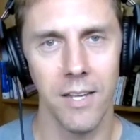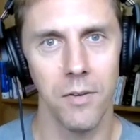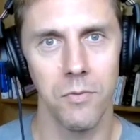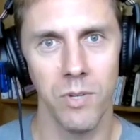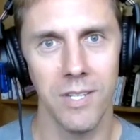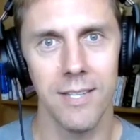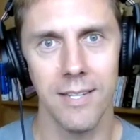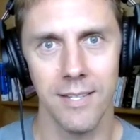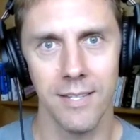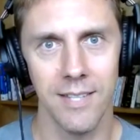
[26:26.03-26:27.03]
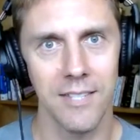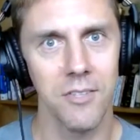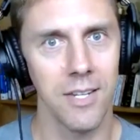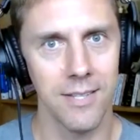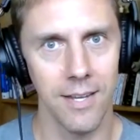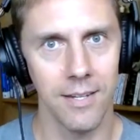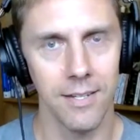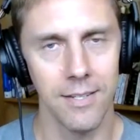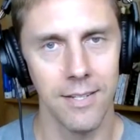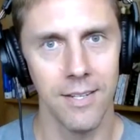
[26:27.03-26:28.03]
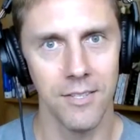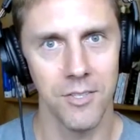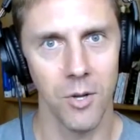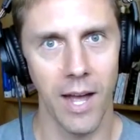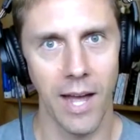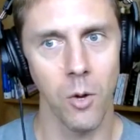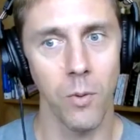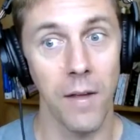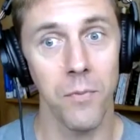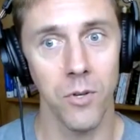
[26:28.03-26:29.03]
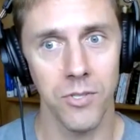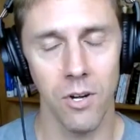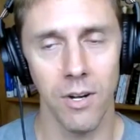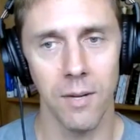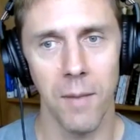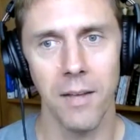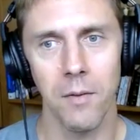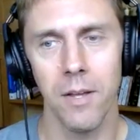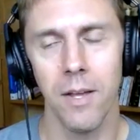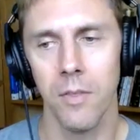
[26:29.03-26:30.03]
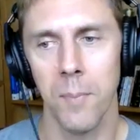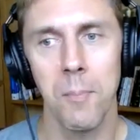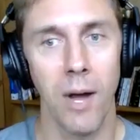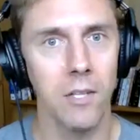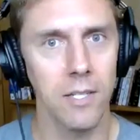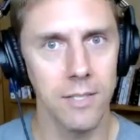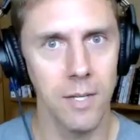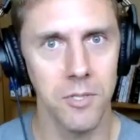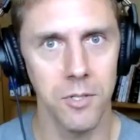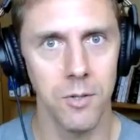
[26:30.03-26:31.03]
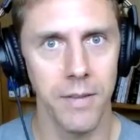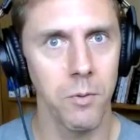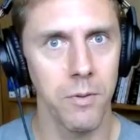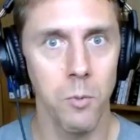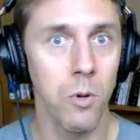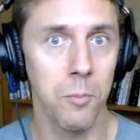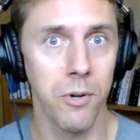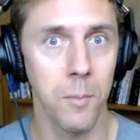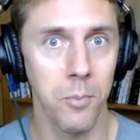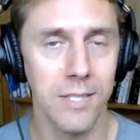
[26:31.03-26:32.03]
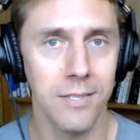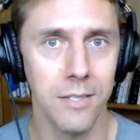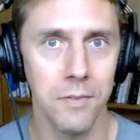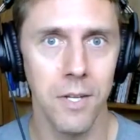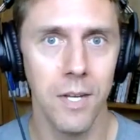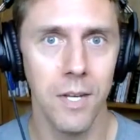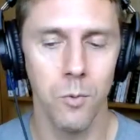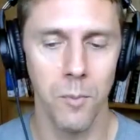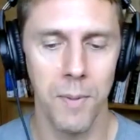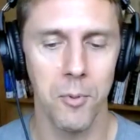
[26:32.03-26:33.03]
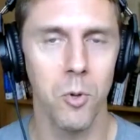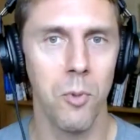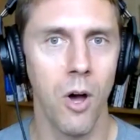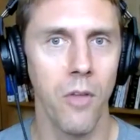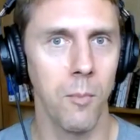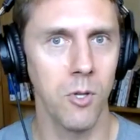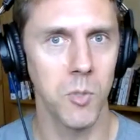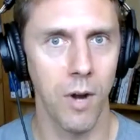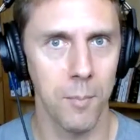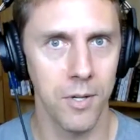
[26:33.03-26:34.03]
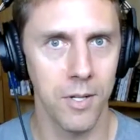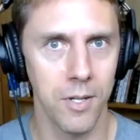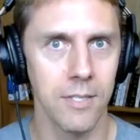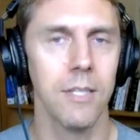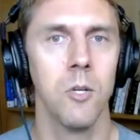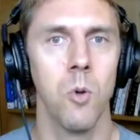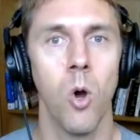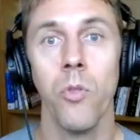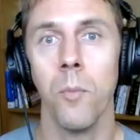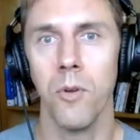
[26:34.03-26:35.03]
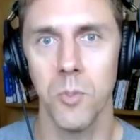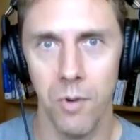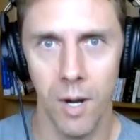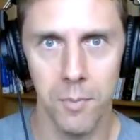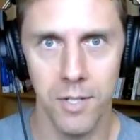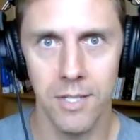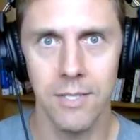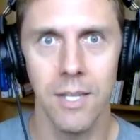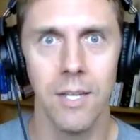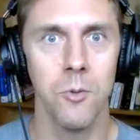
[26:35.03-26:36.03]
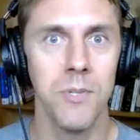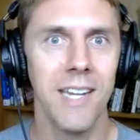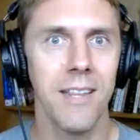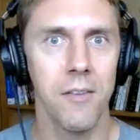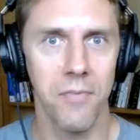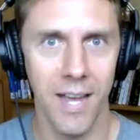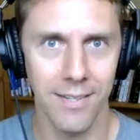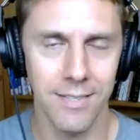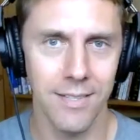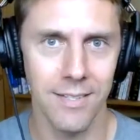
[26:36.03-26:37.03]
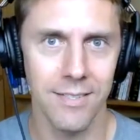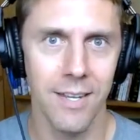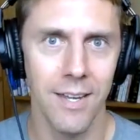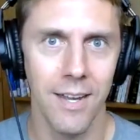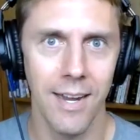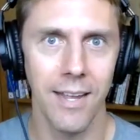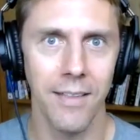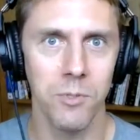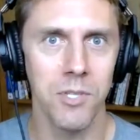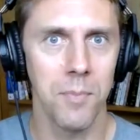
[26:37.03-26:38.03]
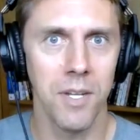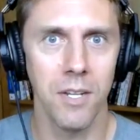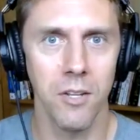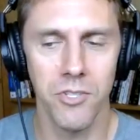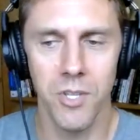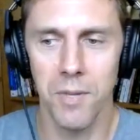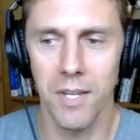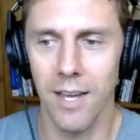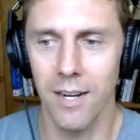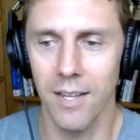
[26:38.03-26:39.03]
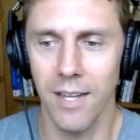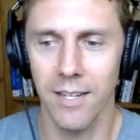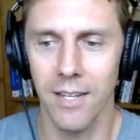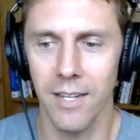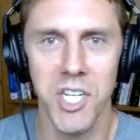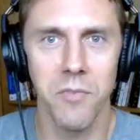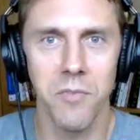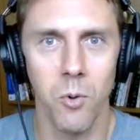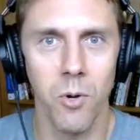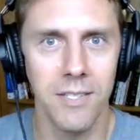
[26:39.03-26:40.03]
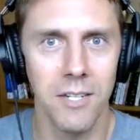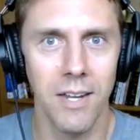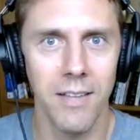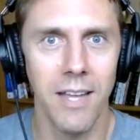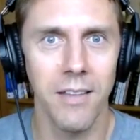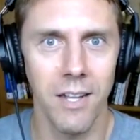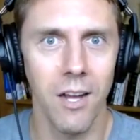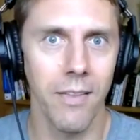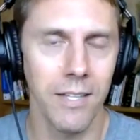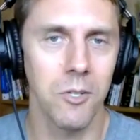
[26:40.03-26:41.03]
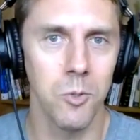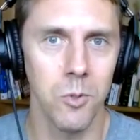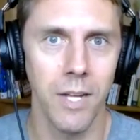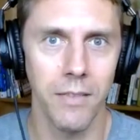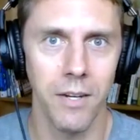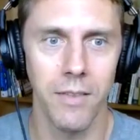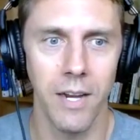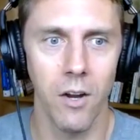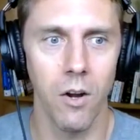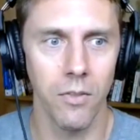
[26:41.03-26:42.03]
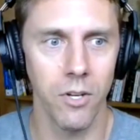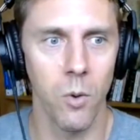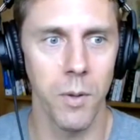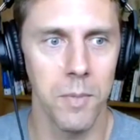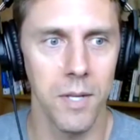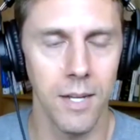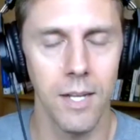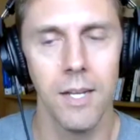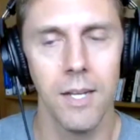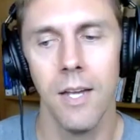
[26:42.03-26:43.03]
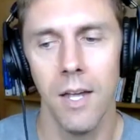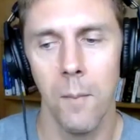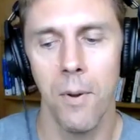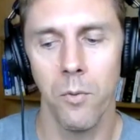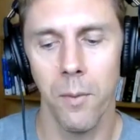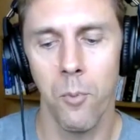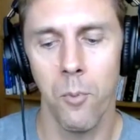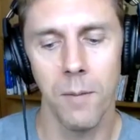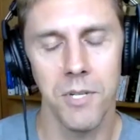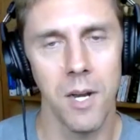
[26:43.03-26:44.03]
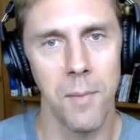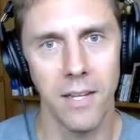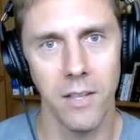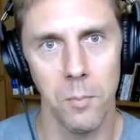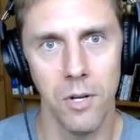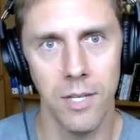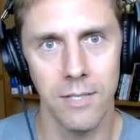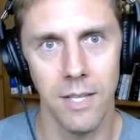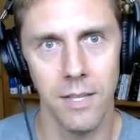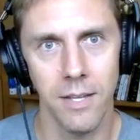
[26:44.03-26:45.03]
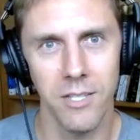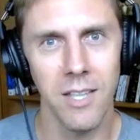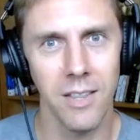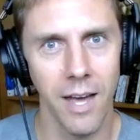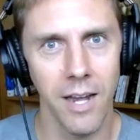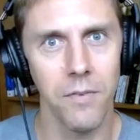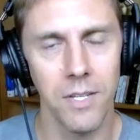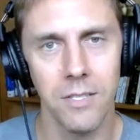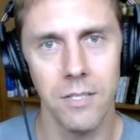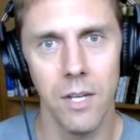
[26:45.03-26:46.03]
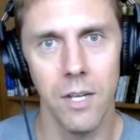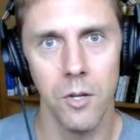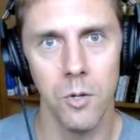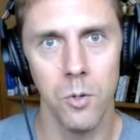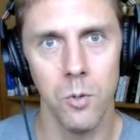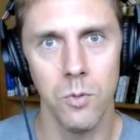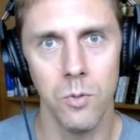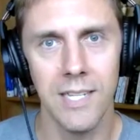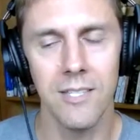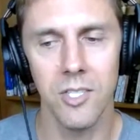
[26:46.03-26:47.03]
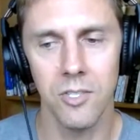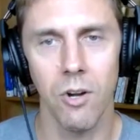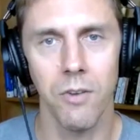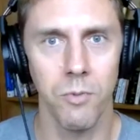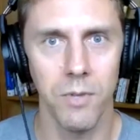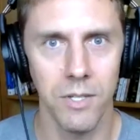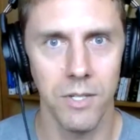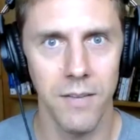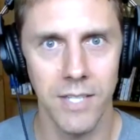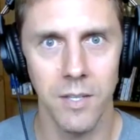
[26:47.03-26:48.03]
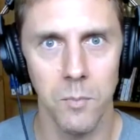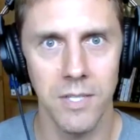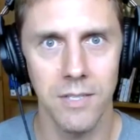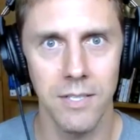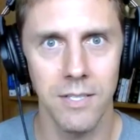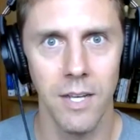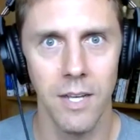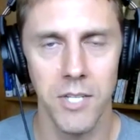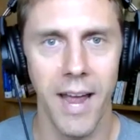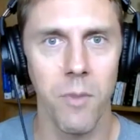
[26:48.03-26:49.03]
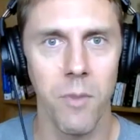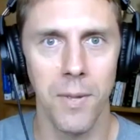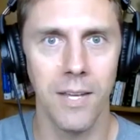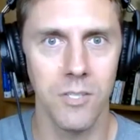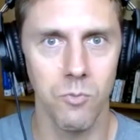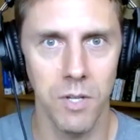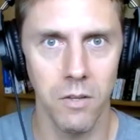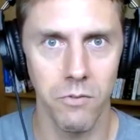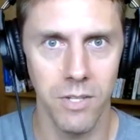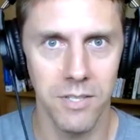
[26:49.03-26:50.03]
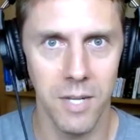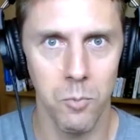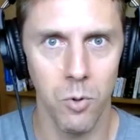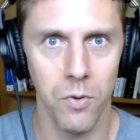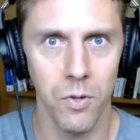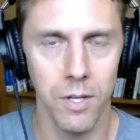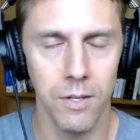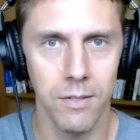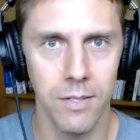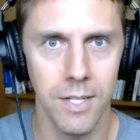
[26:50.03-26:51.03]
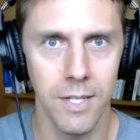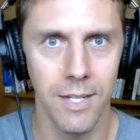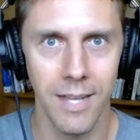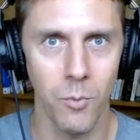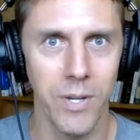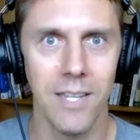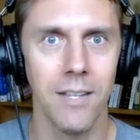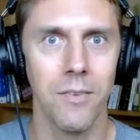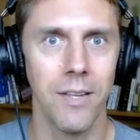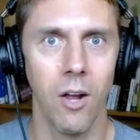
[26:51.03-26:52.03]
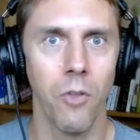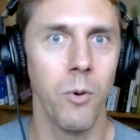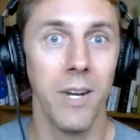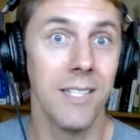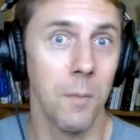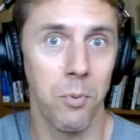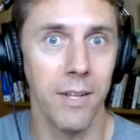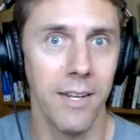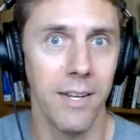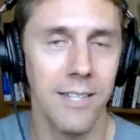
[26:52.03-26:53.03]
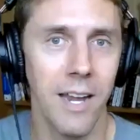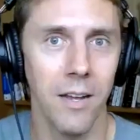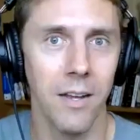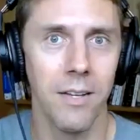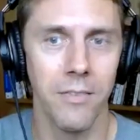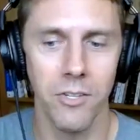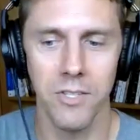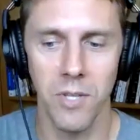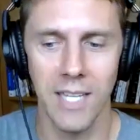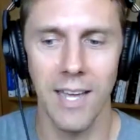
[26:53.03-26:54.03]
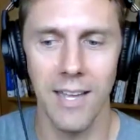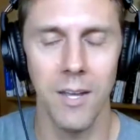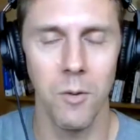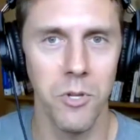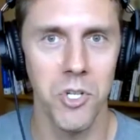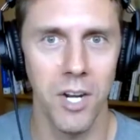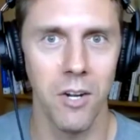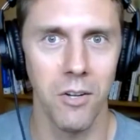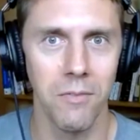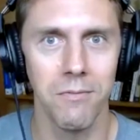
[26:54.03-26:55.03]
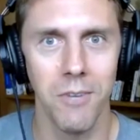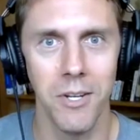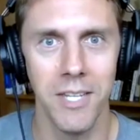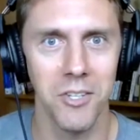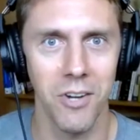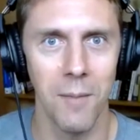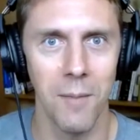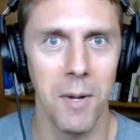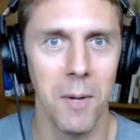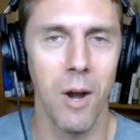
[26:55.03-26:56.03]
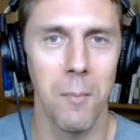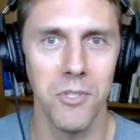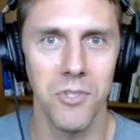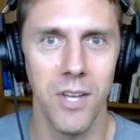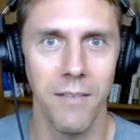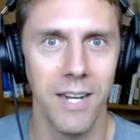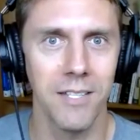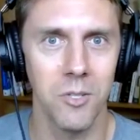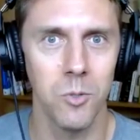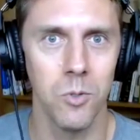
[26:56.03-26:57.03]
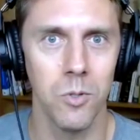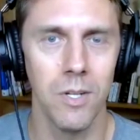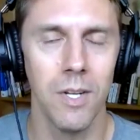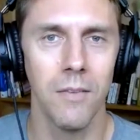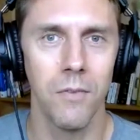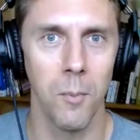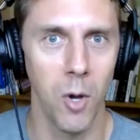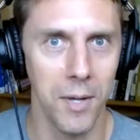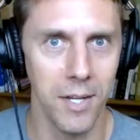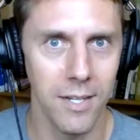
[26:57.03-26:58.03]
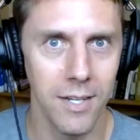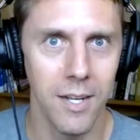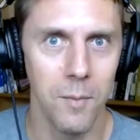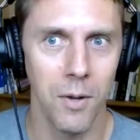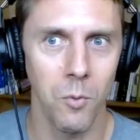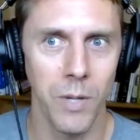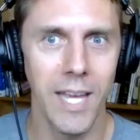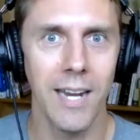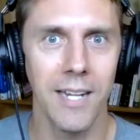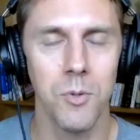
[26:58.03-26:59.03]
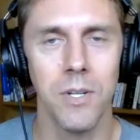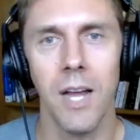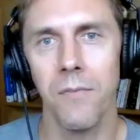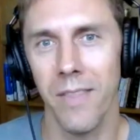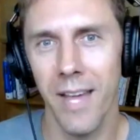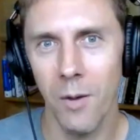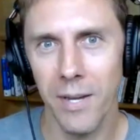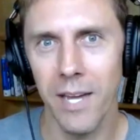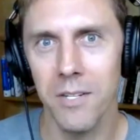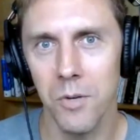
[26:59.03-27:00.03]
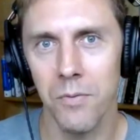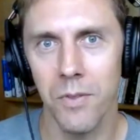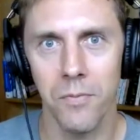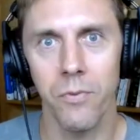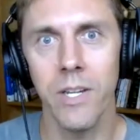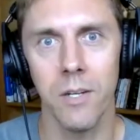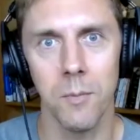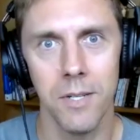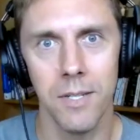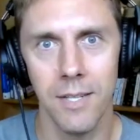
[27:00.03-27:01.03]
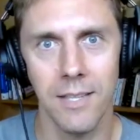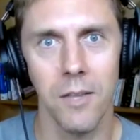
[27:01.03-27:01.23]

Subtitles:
of real estate success on its head. So I know when I first started, the people I looked up to, and they were pretty impressive, were the people who bought the most properties, who owned the most properties, who did it the fastest. And there was something, there's something kind of like achievement oriented around that. They're like, oh, that's cool. Like they're going big. But the point I'm trying to make in the book is that like there's a lot of us who didn't start the real estate investing business to have the biggest real estate portfolio. Like we didn't, although it is kind of, you get that hit when you share on Instagram how many properties you have. That is cool for a moment, but we got into it not for that. We got into it for the freedom, like the